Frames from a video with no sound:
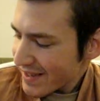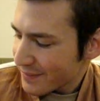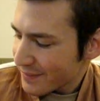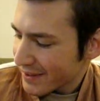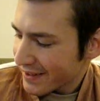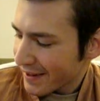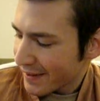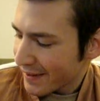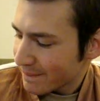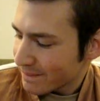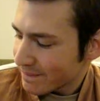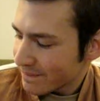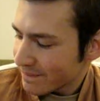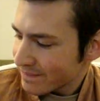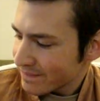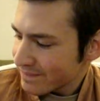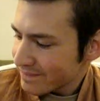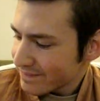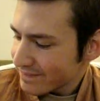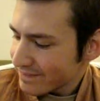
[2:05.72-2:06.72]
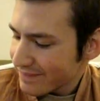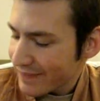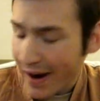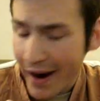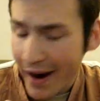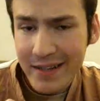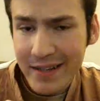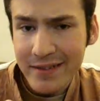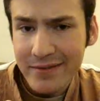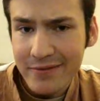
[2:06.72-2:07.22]
But
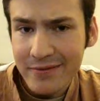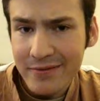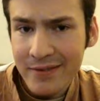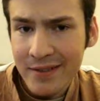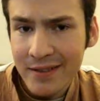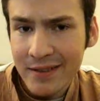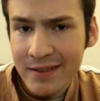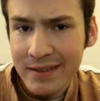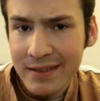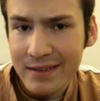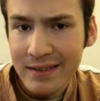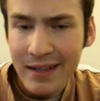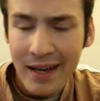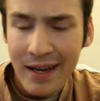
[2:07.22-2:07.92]
I didn't really,